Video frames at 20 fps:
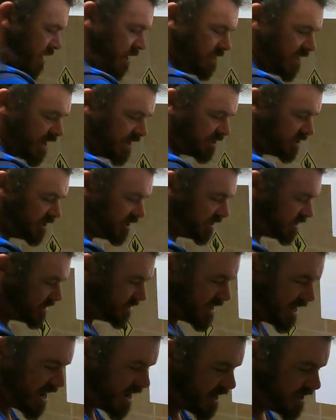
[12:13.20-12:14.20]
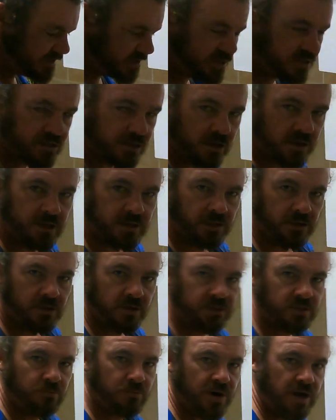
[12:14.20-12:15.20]
And that just adds like a
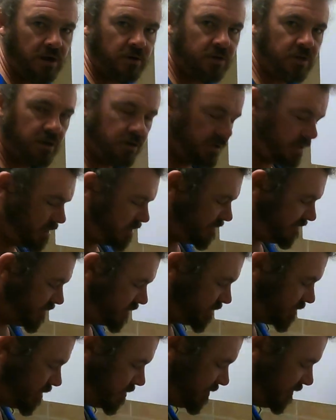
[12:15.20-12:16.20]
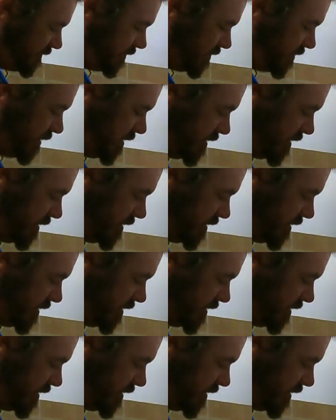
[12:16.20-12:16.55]
nice brown coating over the top of